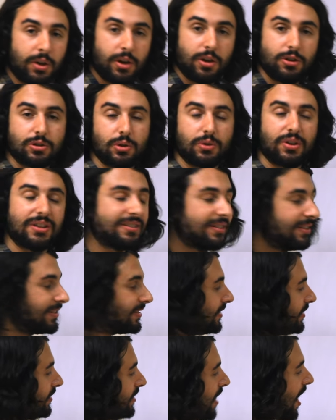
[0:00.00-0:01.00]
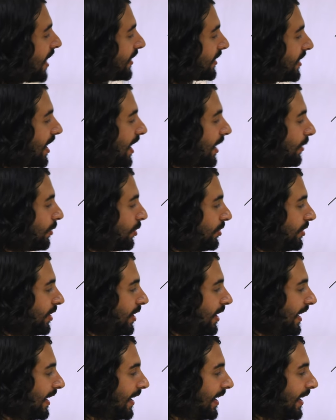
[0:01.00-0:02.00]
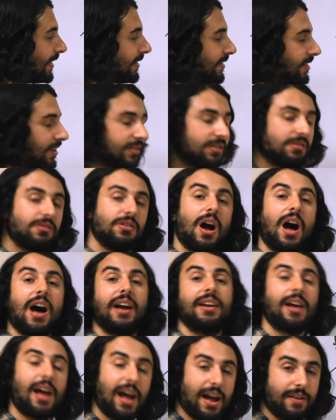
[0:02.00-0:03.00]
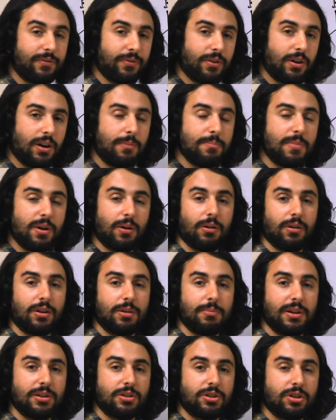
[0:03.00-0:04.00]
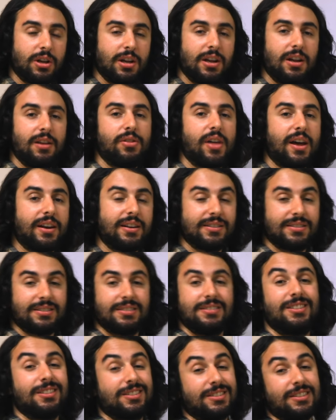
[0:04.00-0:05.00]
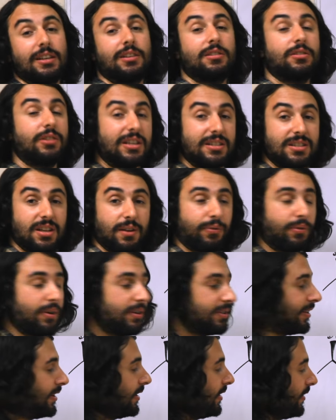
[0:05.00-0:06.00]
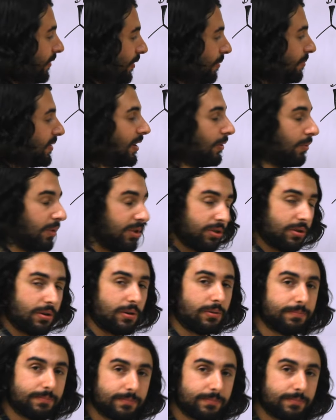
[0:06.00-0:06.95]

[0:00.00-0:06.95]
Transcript: So this is not chiral. It does not have a mirror image that is distinctly different from the original.